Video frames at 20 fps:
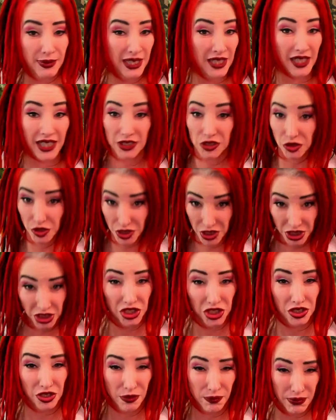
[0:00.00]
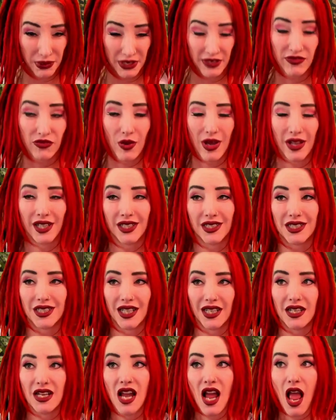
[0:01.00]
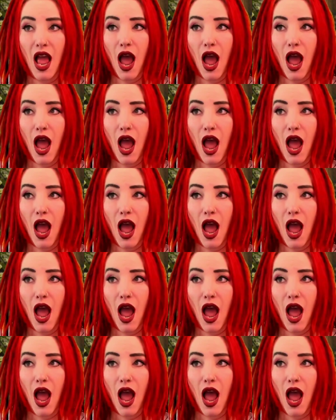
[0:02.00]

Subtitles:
like traditional beef Wellington,